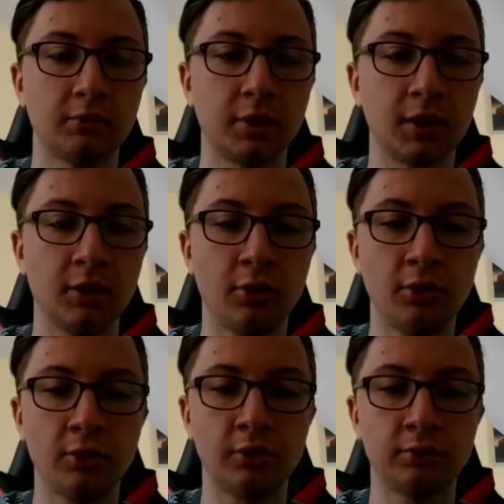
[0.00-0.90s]
by
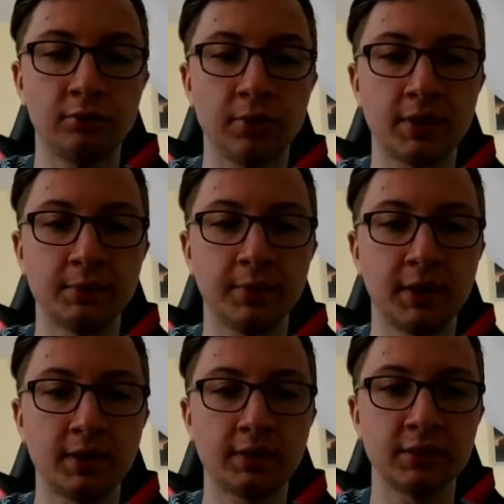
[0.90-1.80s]
all best
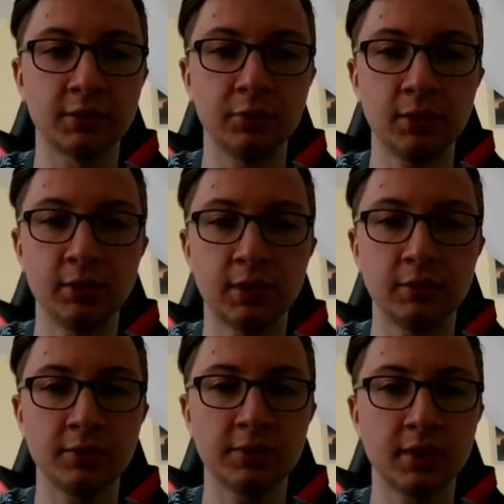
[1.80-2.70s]
players in the world, I
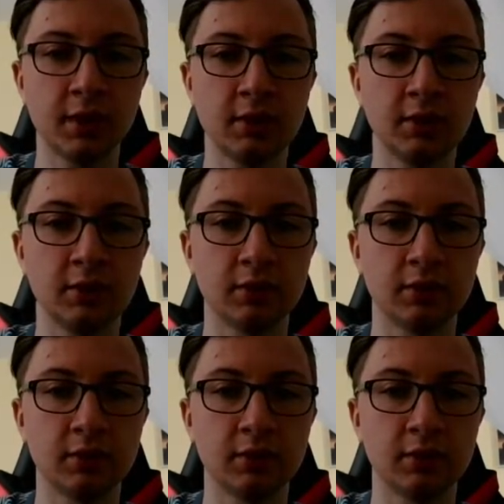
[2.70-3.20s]
would say.